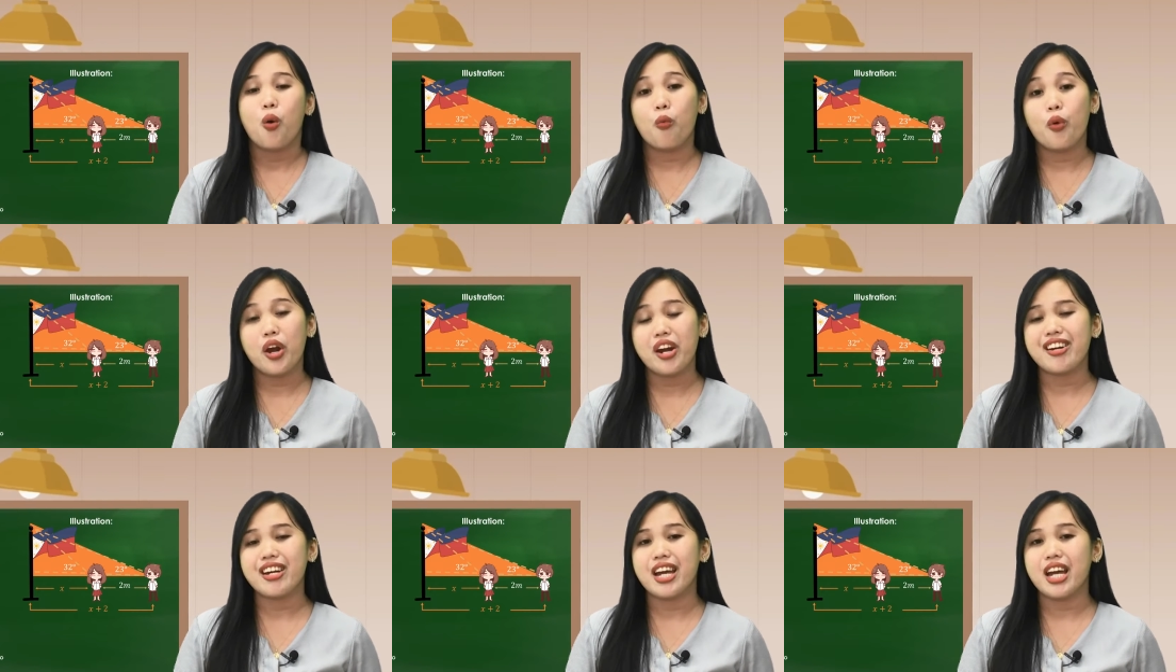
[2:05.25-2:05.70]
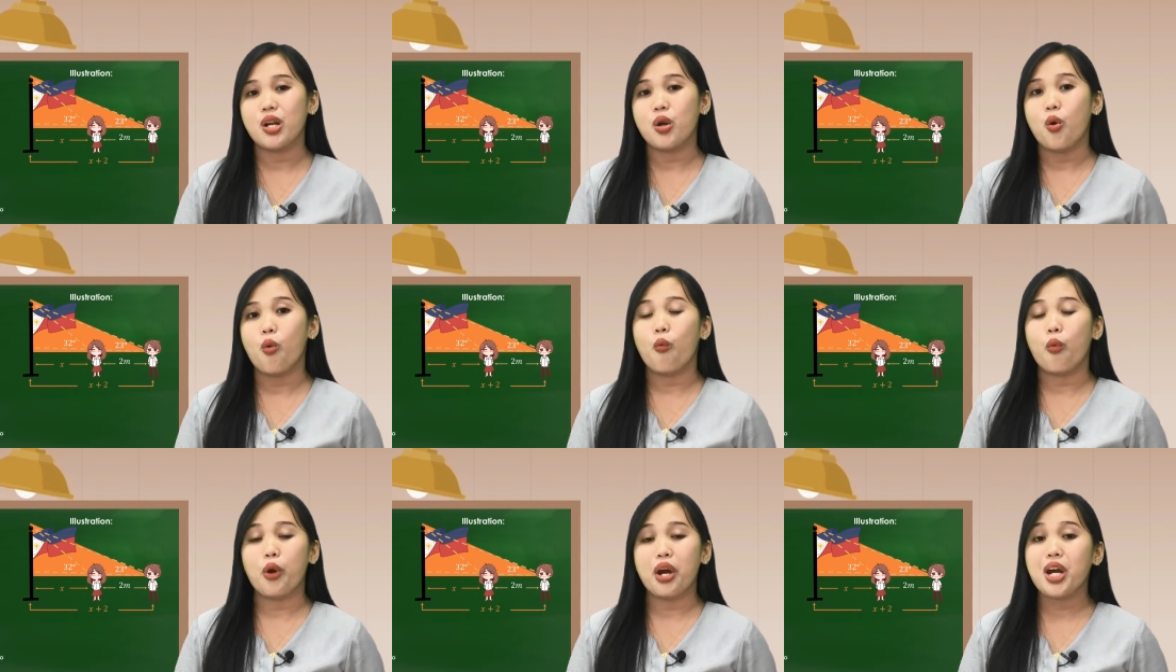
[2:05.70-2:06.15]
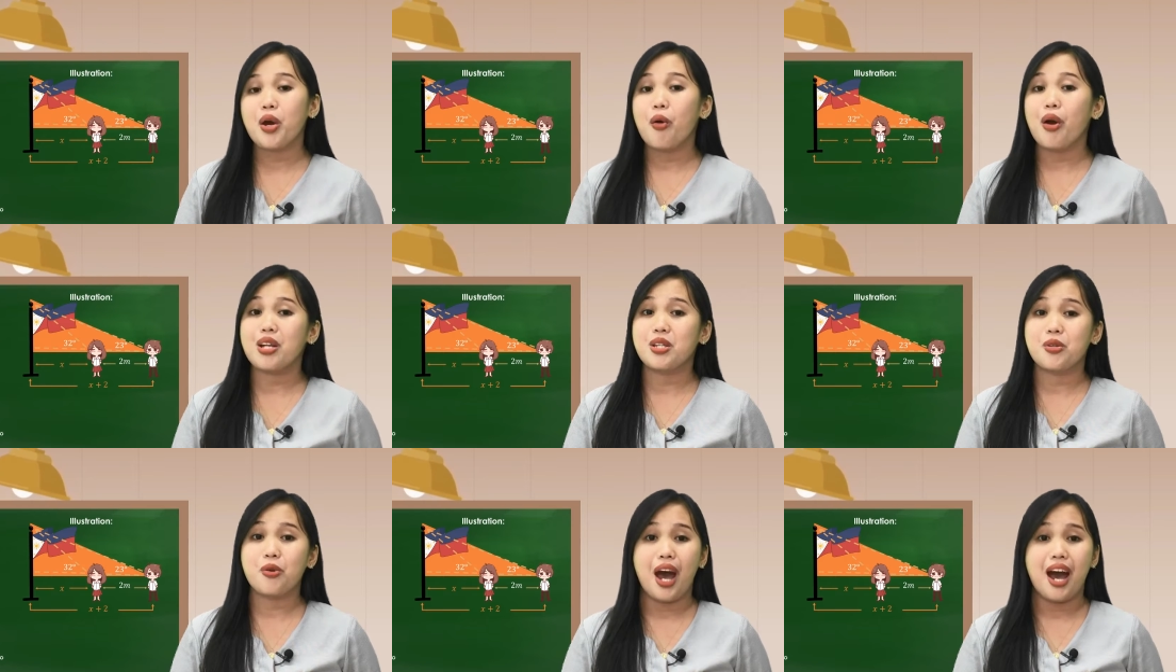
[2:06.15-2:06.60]
wherein we're
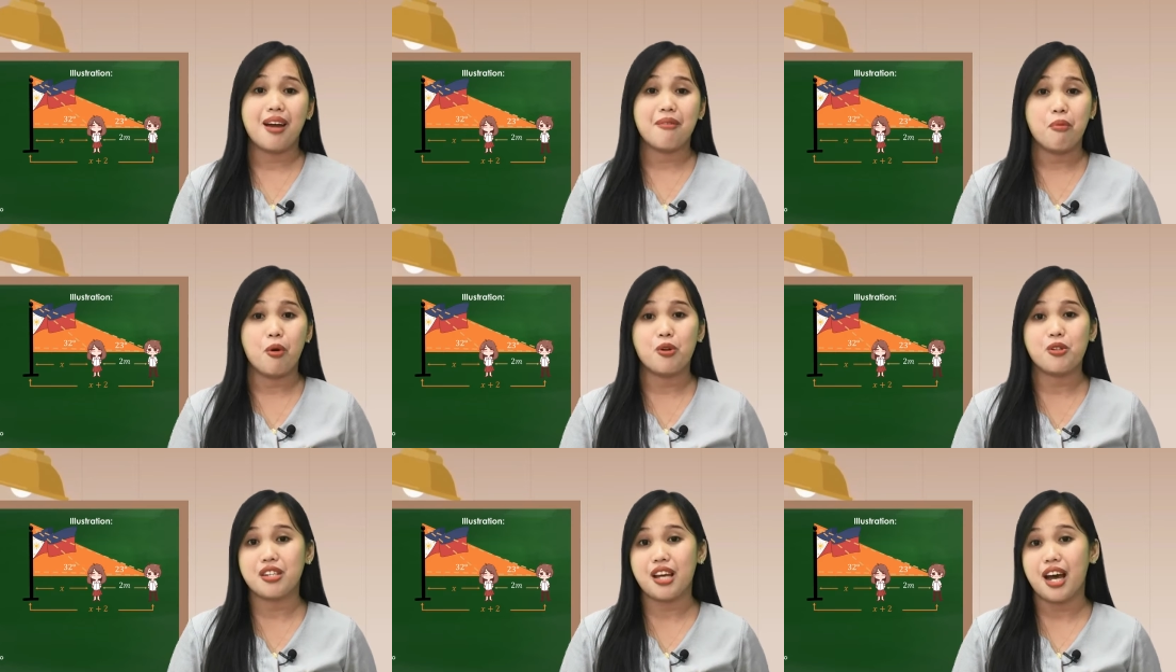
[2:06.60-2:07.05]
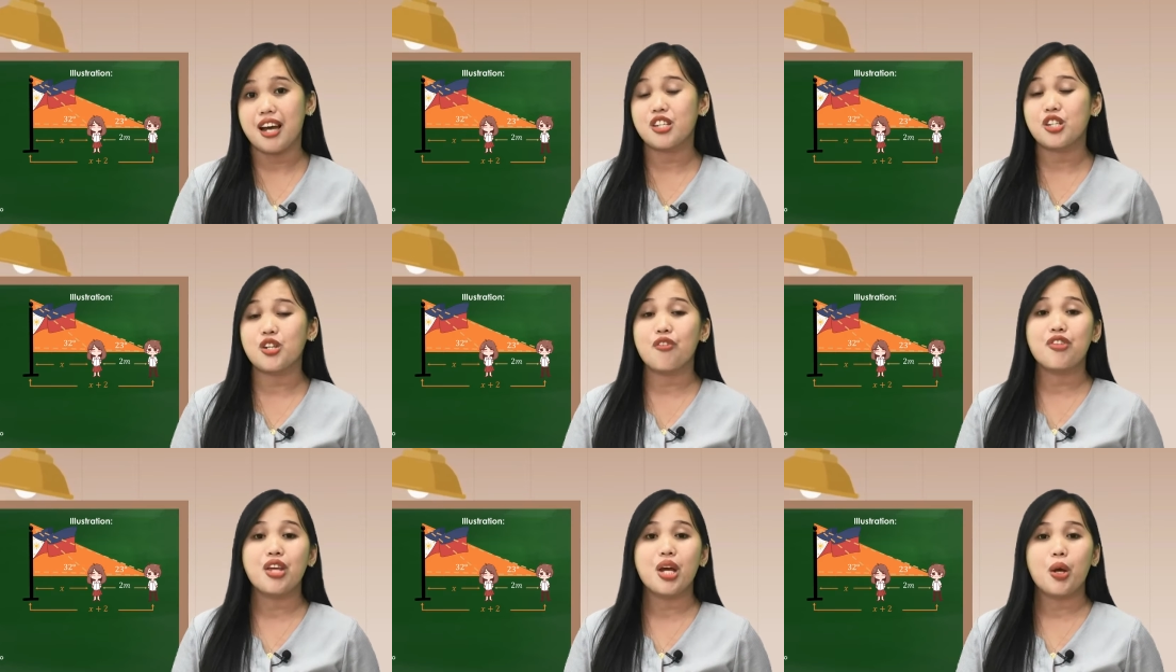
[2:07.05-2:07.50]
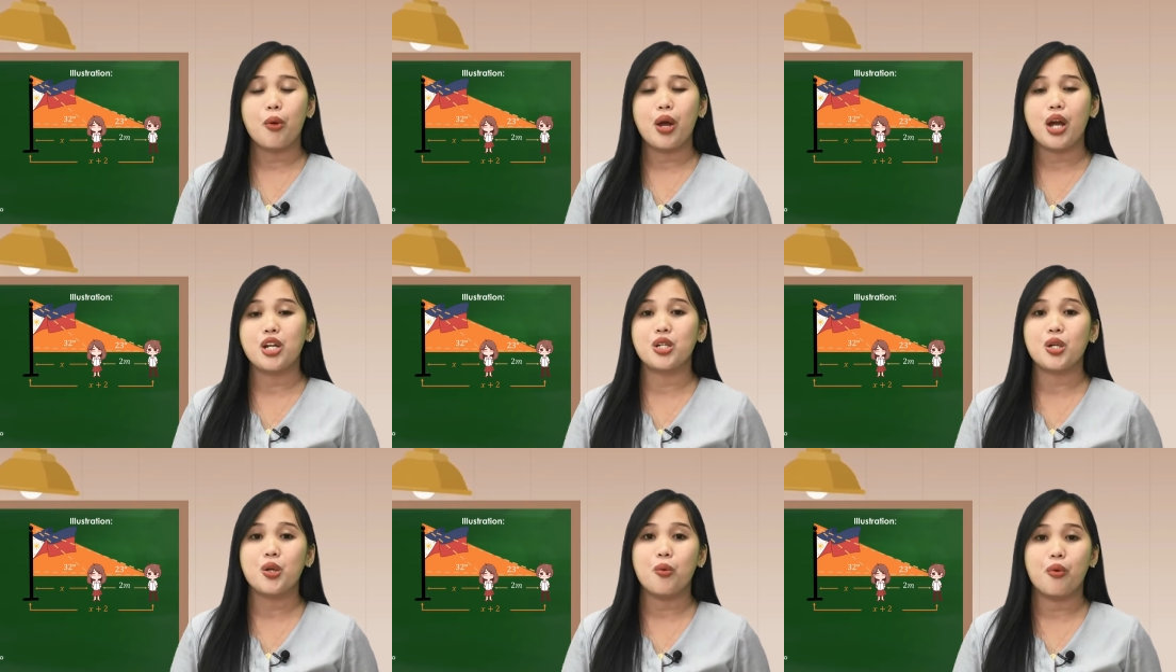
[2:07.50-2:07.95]
going to add both sides of the
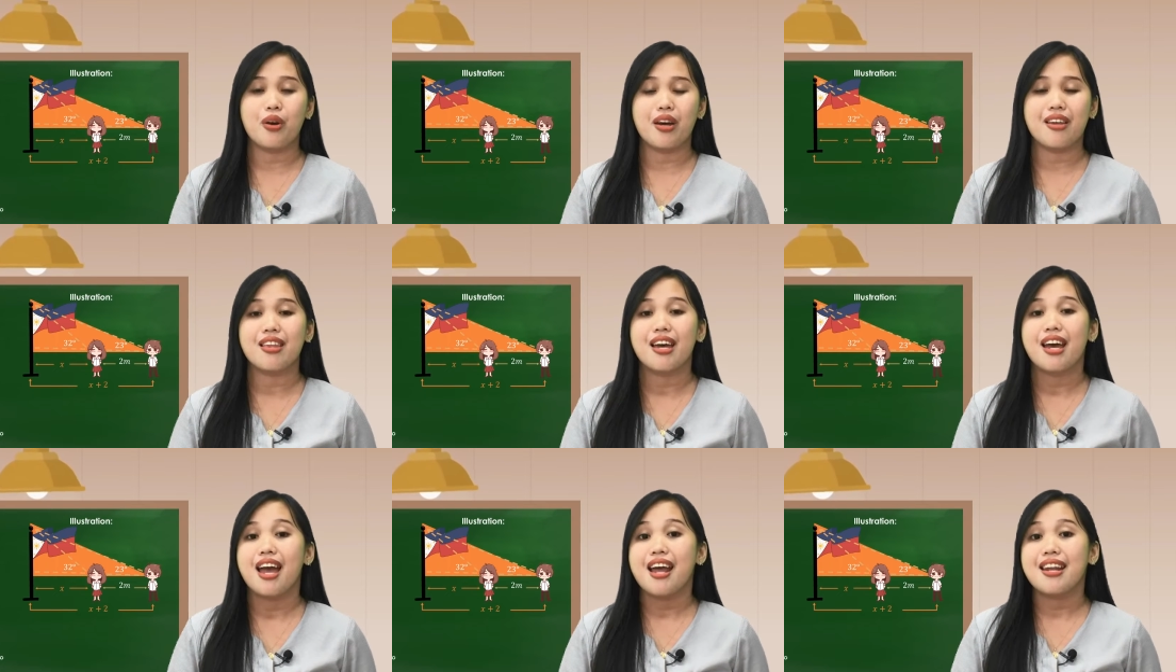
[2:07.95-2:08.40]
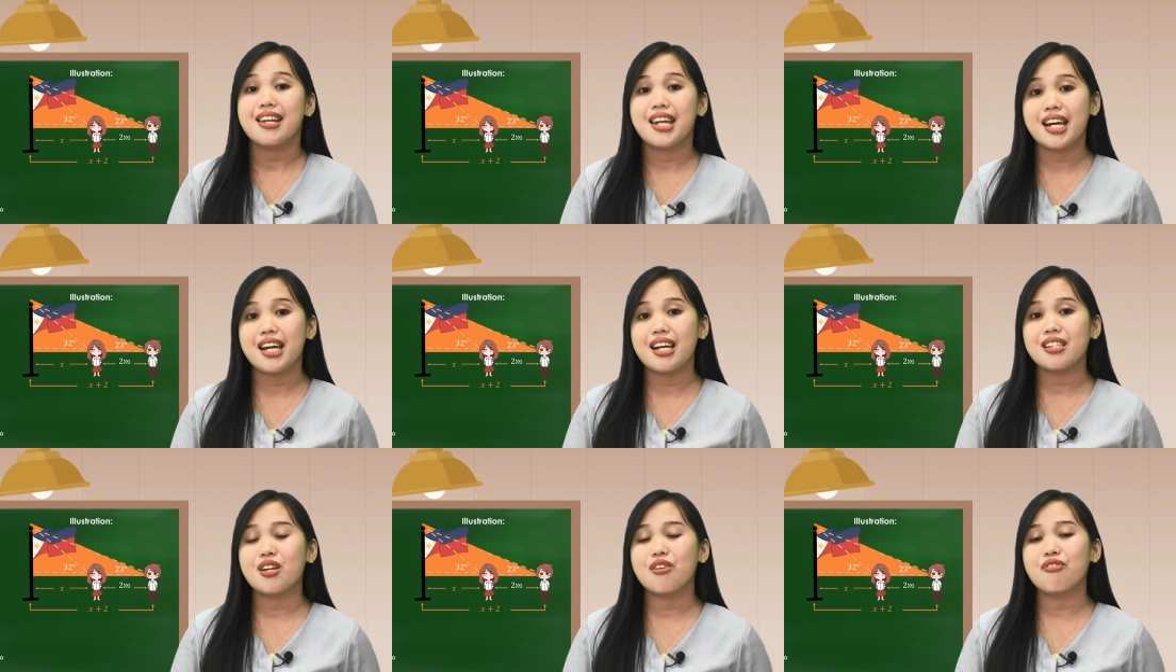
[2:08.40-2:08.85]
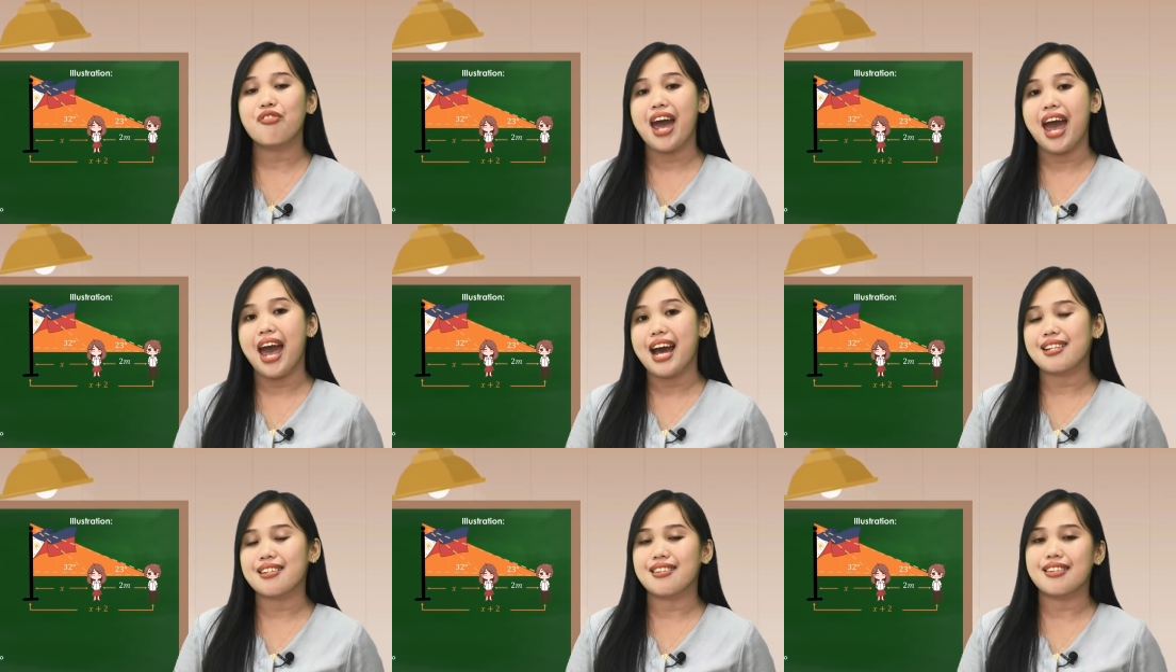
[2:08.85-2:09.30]
equation with negative
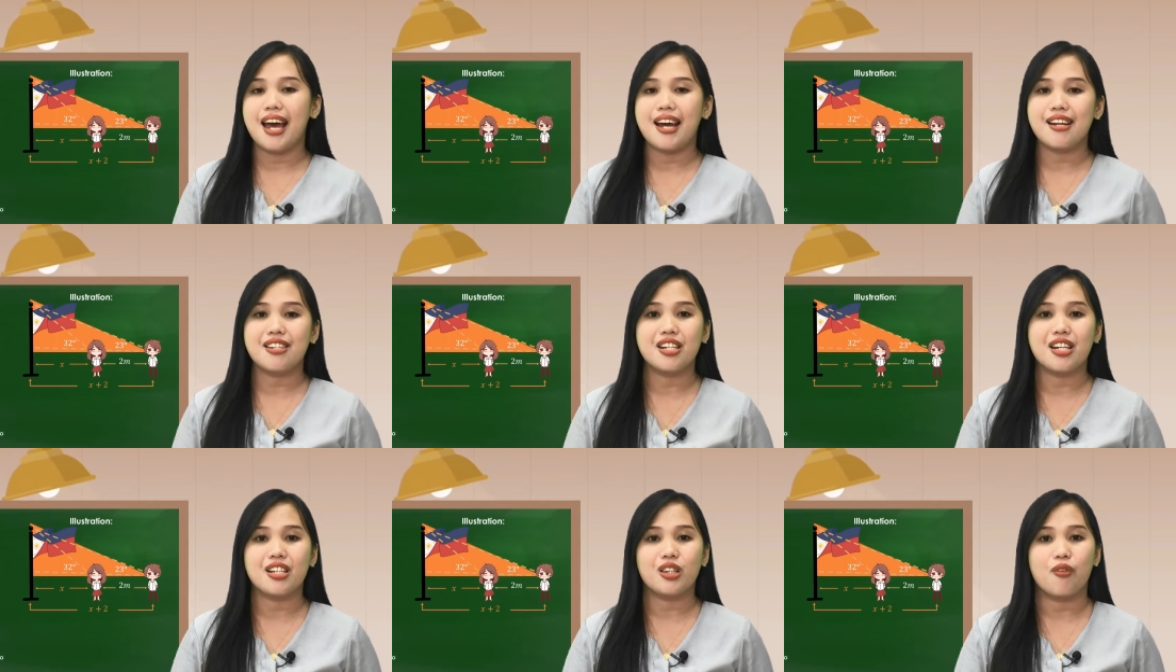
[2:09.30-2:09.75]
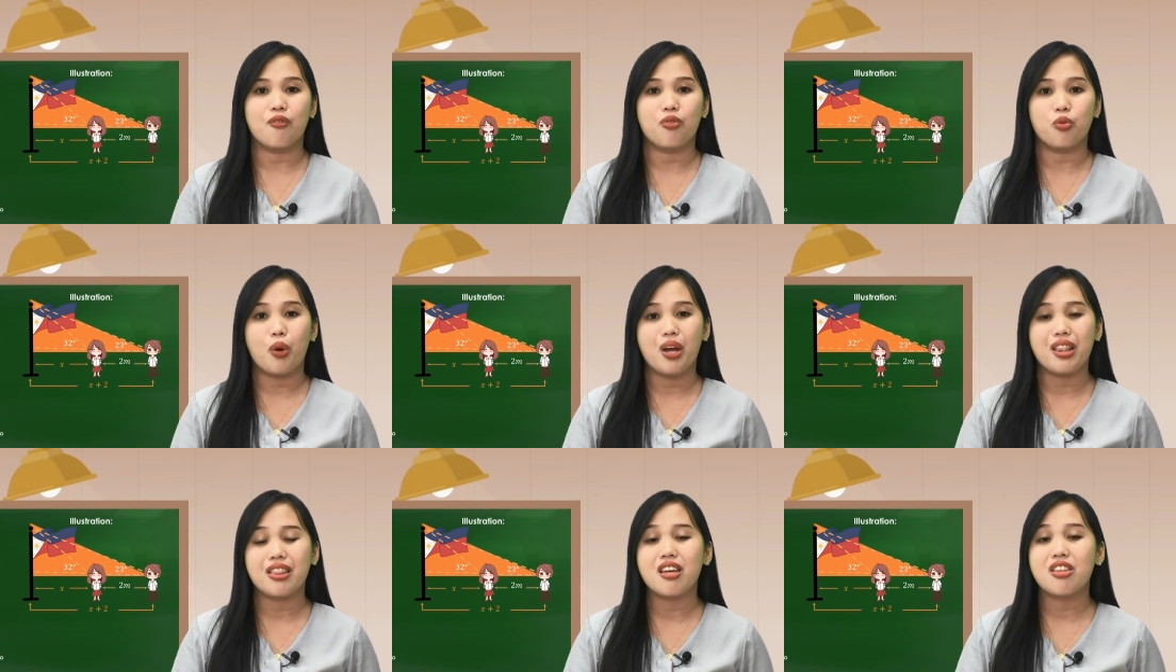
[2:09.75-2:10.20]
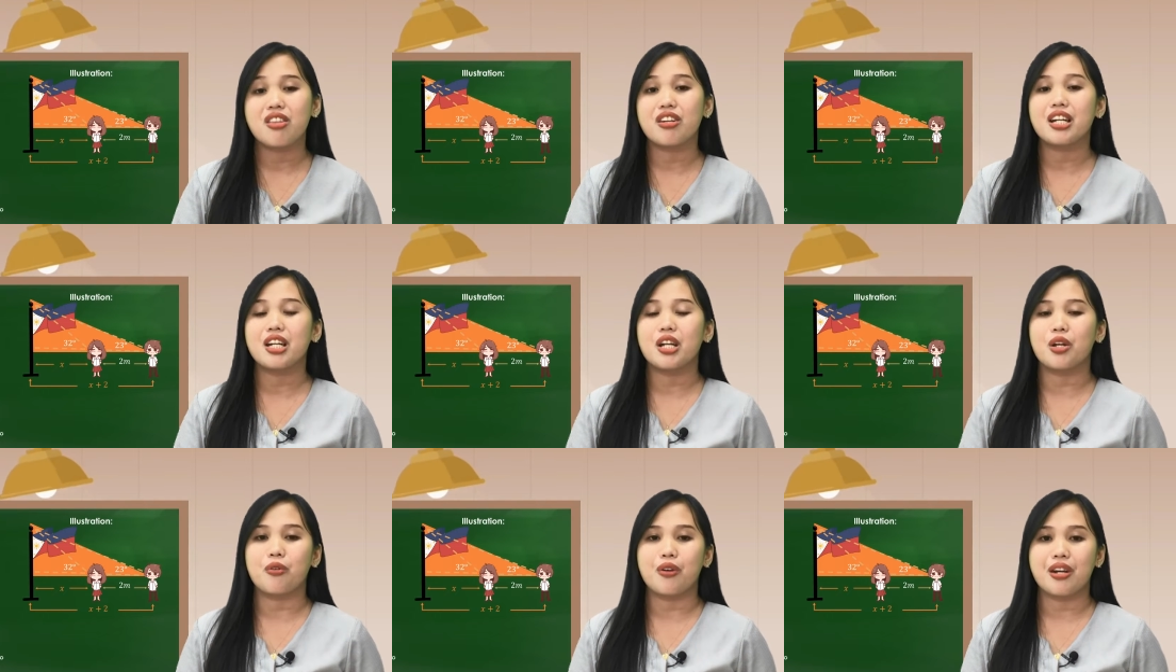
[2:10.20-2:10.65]
x tangent of
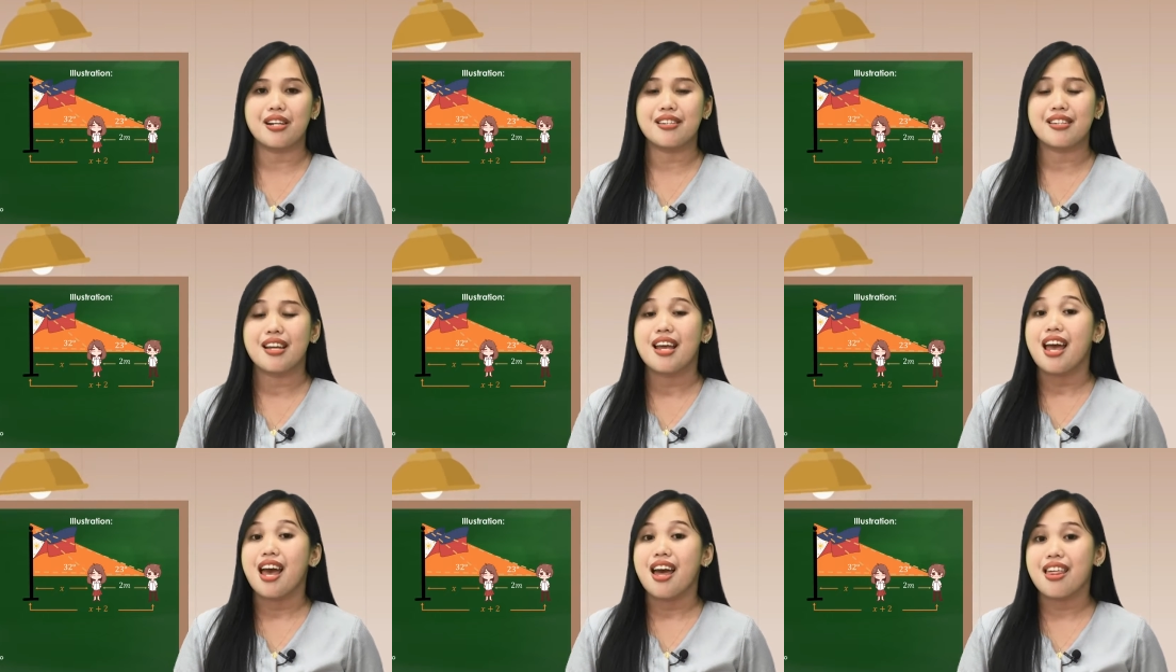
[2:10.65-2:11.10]
23 degrees.